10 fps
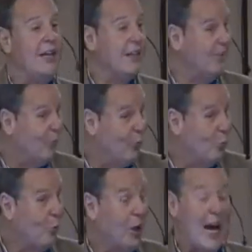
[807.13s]
and
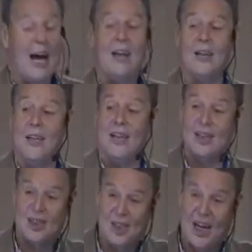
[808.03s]
in
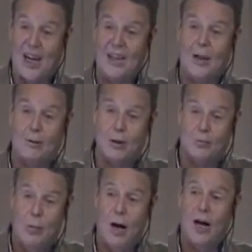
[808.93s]
reality a set that was